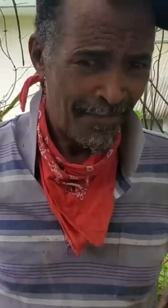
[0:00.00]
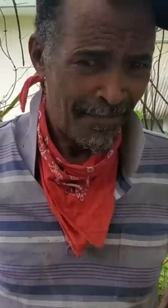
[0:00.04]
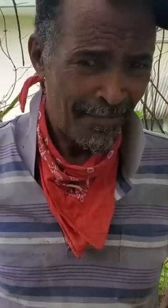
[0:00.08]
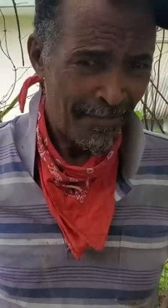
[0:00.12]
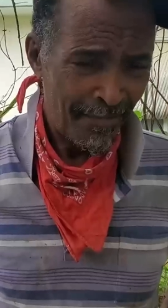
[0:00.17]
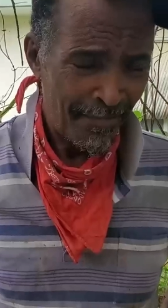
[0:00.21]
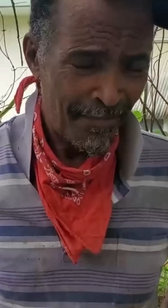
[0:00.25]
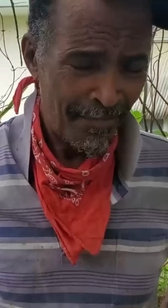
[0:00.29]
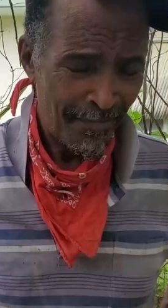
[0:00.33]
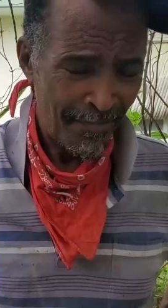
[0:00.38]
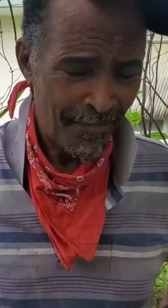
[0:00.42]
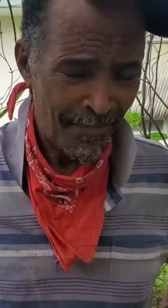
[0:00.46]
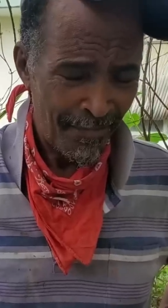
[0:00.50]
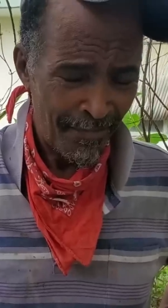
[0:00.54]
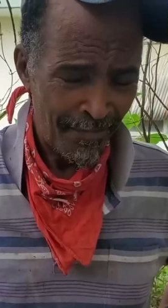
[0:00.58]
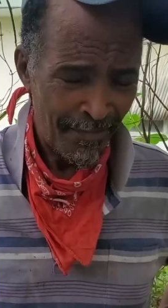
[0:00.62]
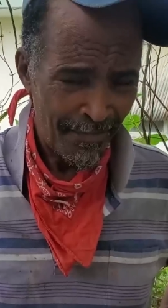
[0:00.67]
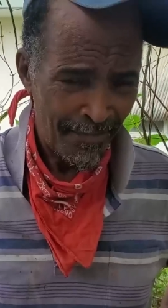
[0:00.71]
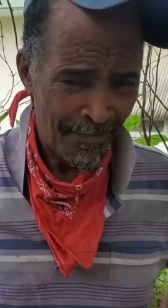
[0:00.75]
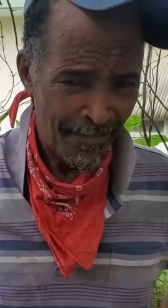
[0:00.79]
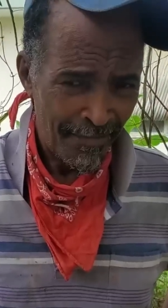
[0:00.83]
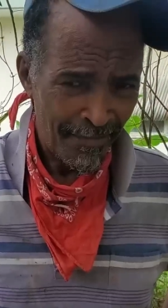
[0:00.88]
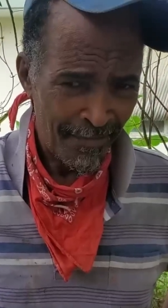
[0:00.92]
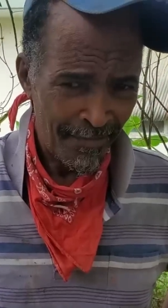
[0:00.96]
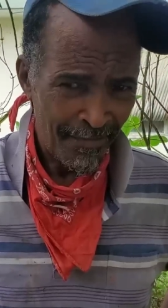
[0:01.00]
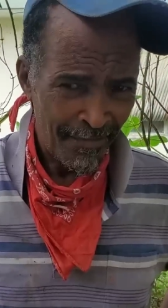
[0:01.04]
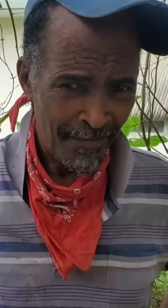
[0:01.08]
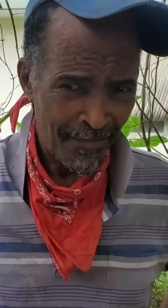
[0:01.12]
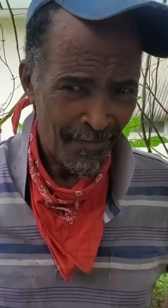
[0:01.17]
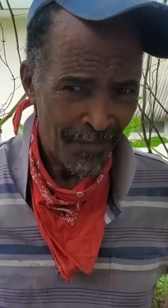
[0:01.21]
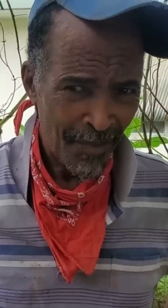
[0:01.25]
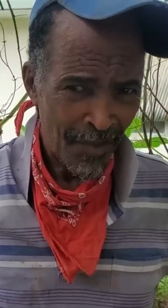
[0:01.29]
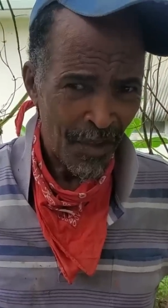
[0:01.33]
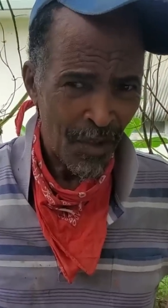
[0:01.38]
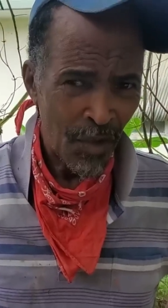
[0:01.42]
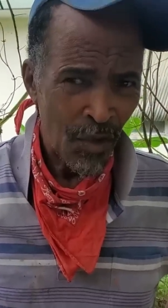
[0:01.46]
in the passion fruit
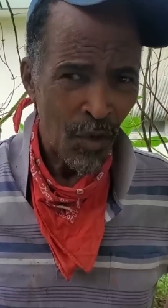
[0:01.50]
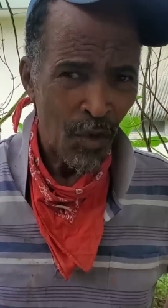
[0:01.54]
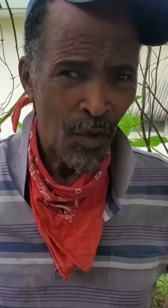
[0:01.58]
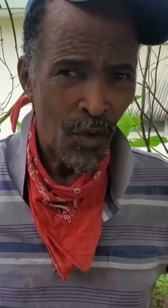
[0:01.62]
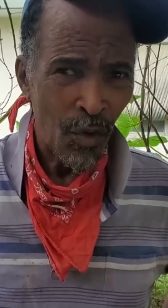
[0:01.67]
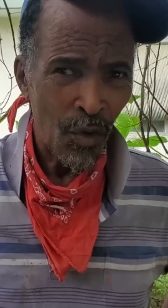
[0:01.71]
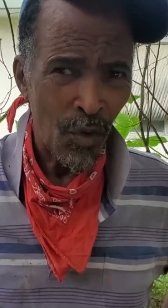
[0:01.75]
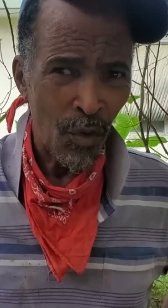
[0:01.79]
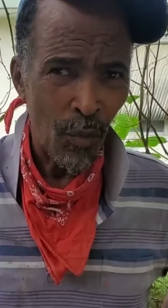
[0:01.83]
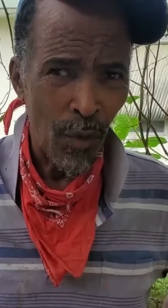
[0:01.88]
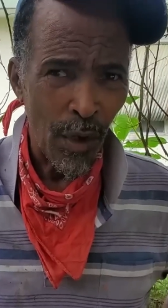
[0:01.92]
family, I'm told.